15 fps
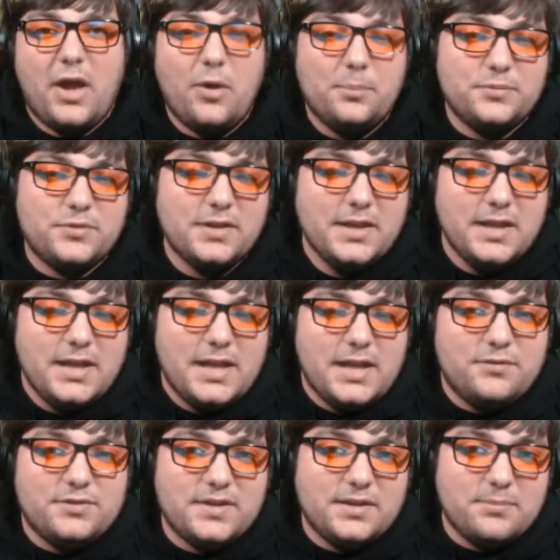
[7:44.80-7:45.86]
helped.
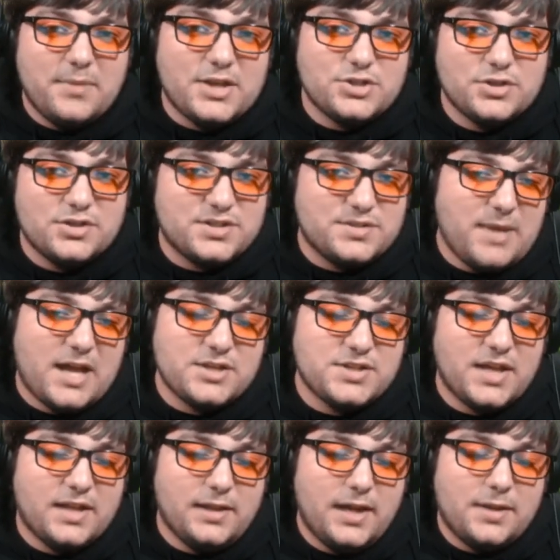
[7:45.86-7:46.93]
If it did, make sure to smash
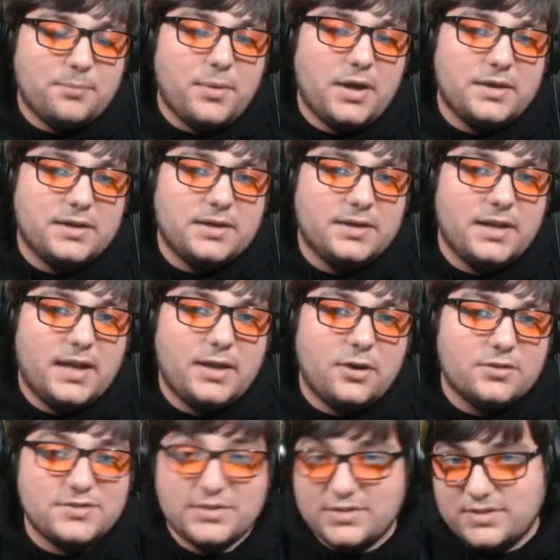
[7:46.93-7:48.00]
that like button, and
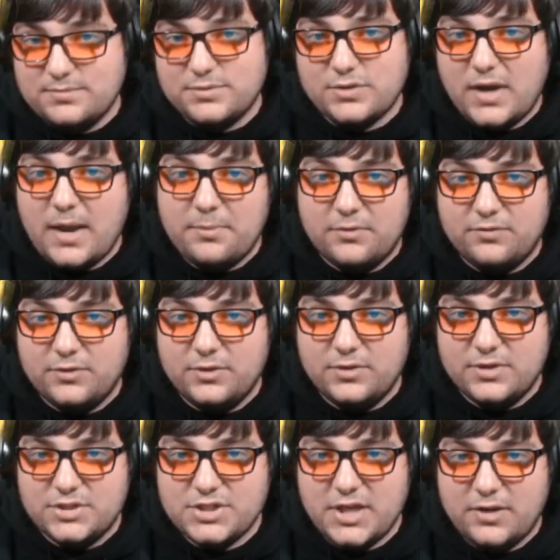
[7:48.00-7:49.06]
also subscribe if you're new
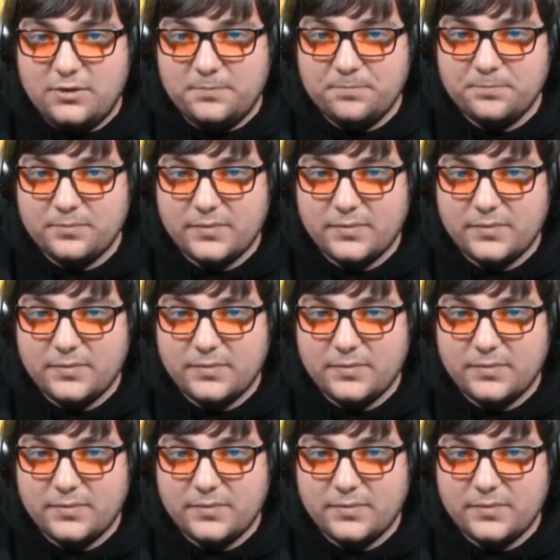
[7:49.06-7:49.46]
to the channel.